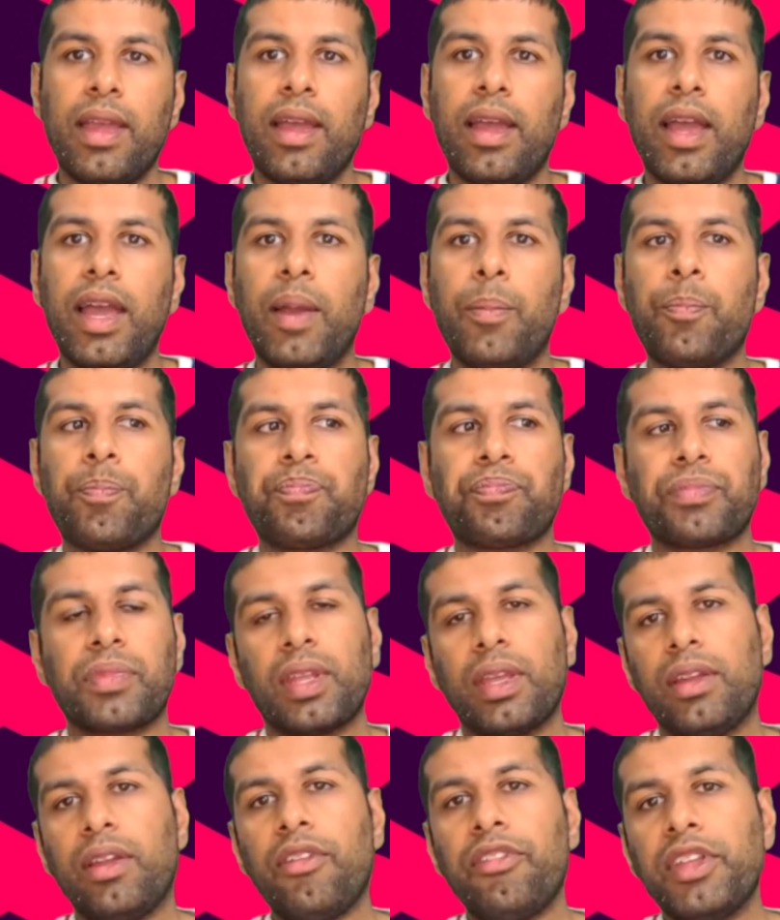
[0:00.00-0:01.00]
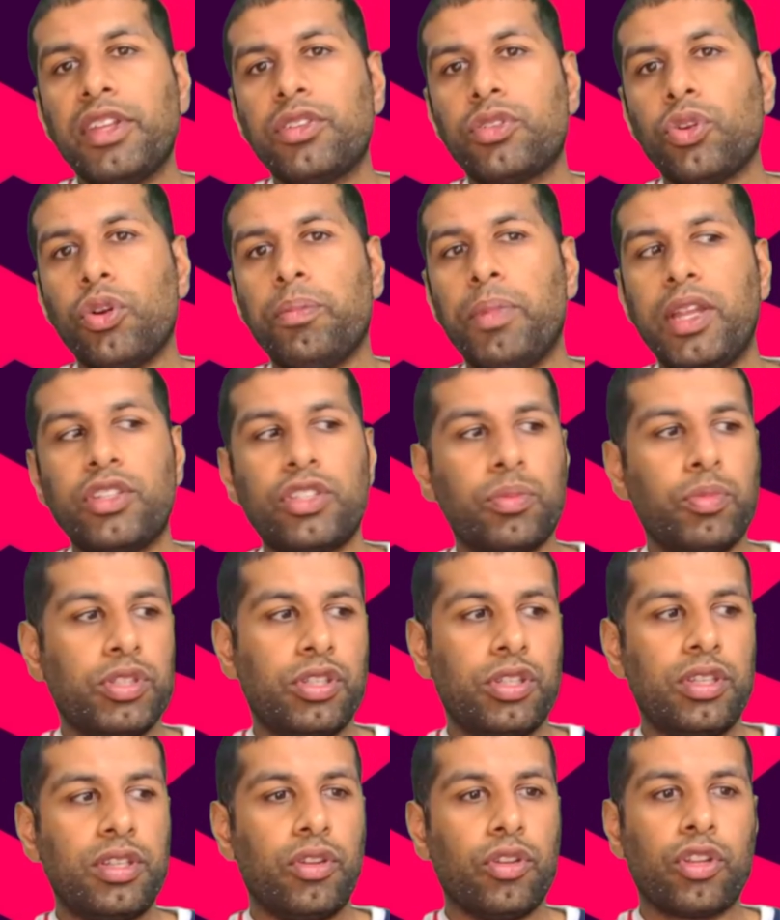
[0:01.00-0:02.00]
Um, another thing to sort of mention, which
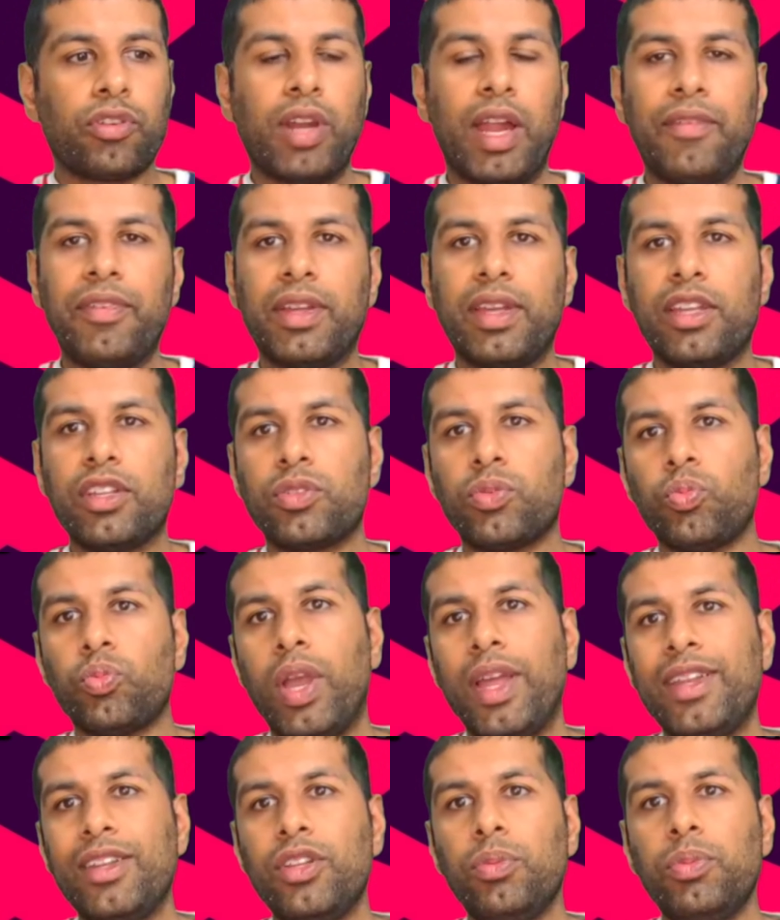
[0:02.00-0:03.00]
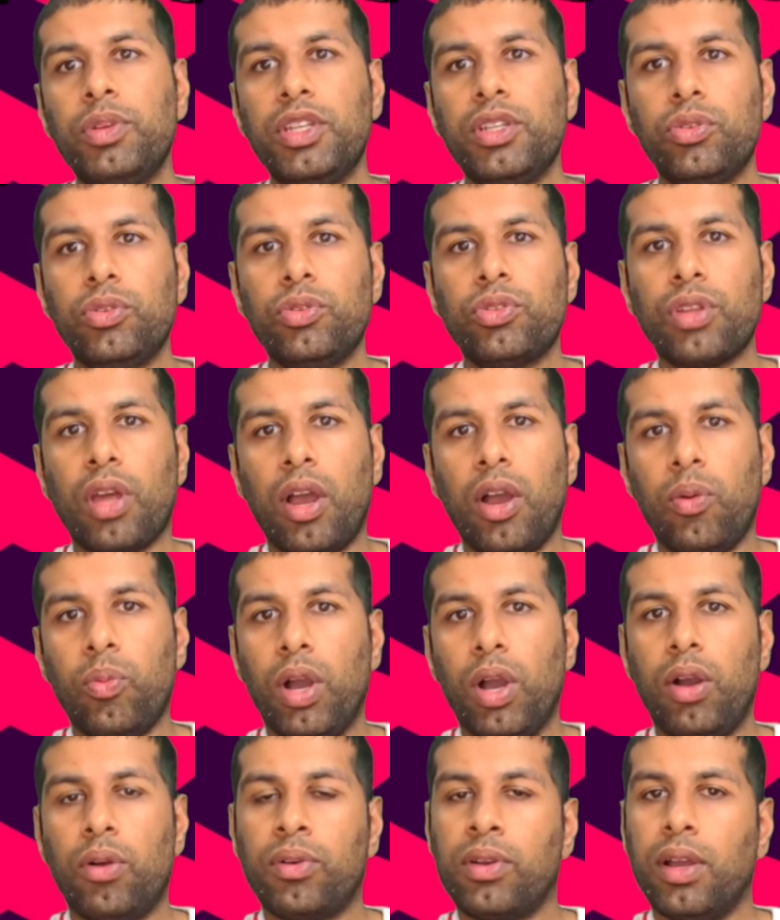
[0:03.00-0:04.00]
isn't on the graphic, is when do we use our
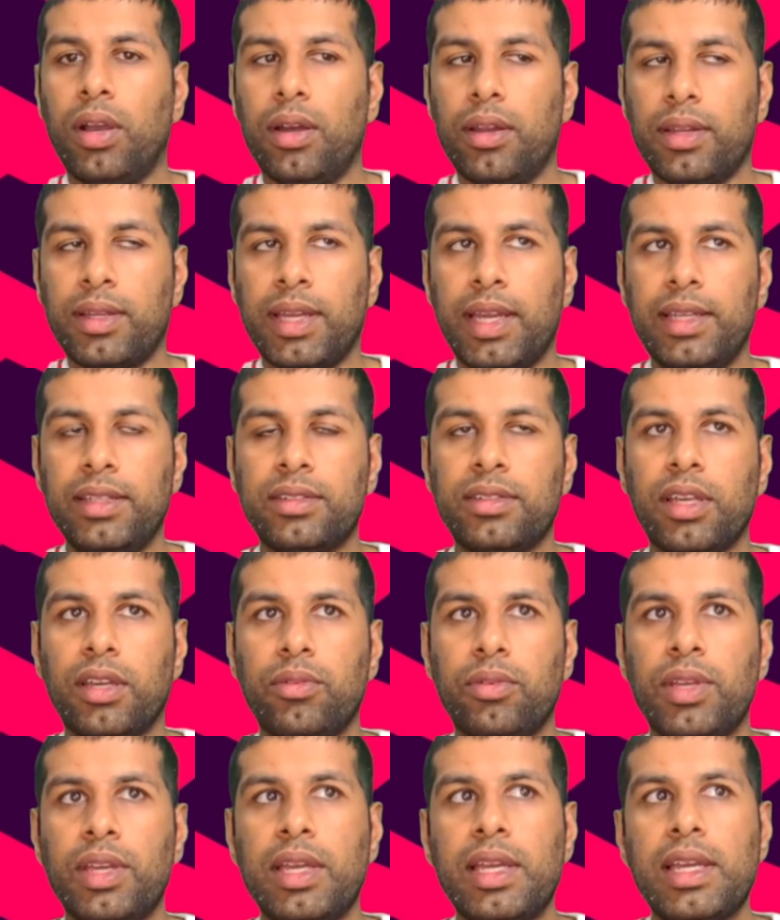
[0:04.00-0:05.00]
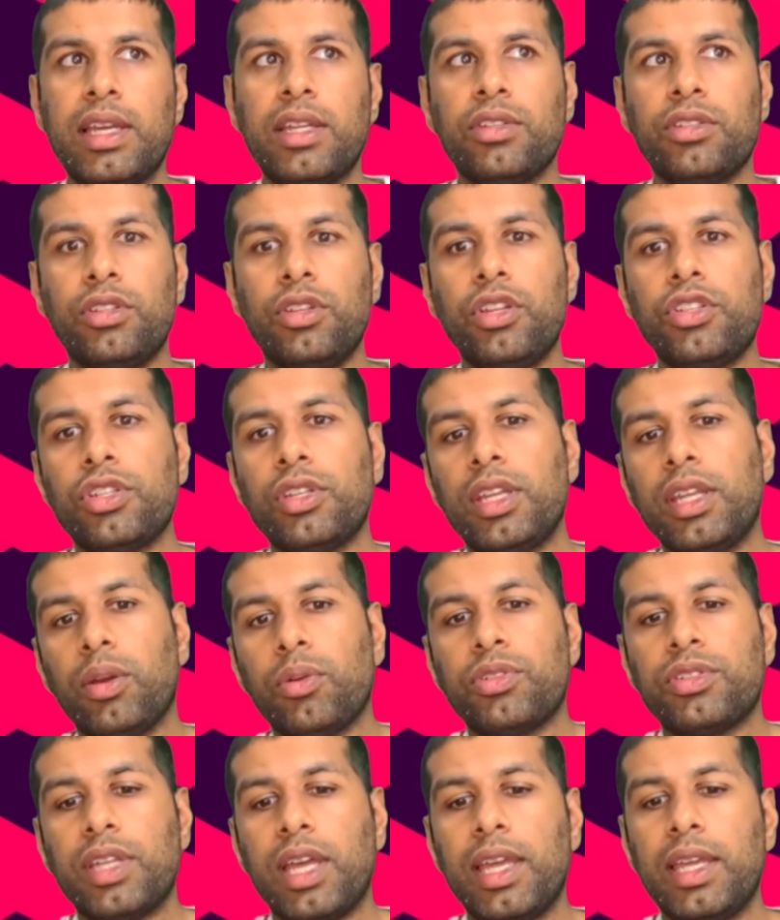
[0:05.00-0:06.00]
wildcard, okay? So traditionally, I
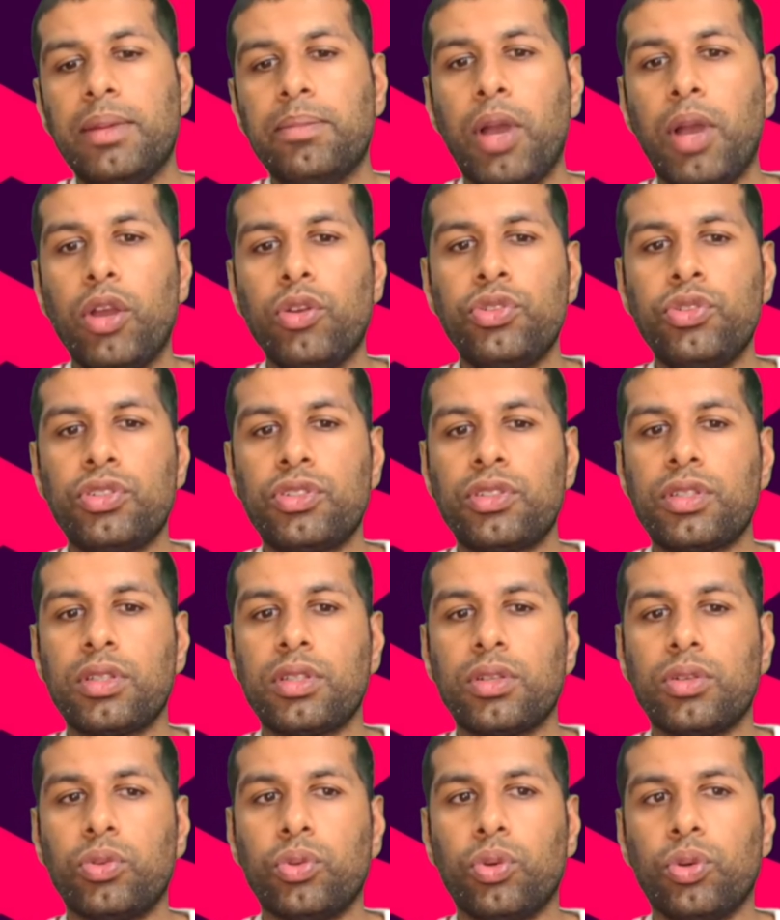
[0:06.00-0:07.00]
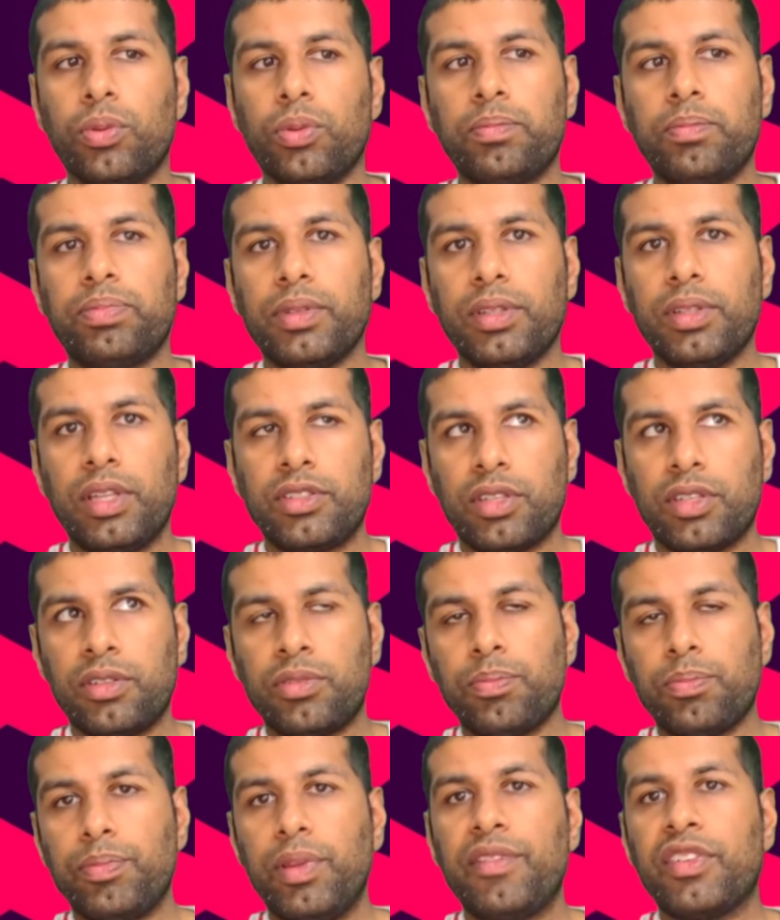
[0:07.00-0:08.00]
would say most, or there's a
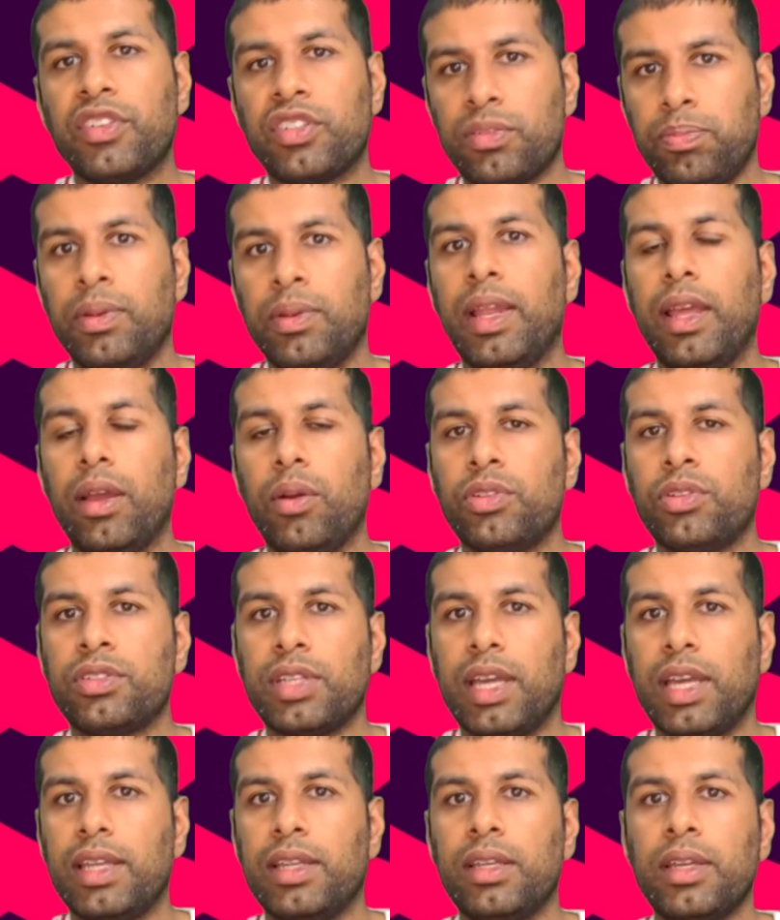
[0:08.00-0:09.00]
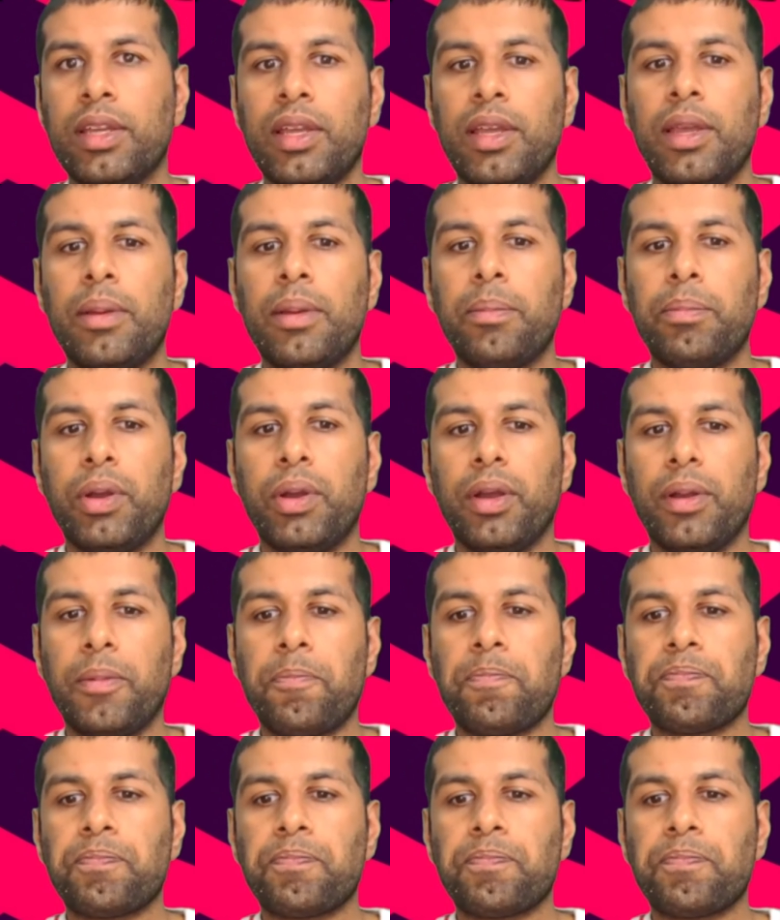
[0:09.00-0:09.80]
bit of a split, I would say, but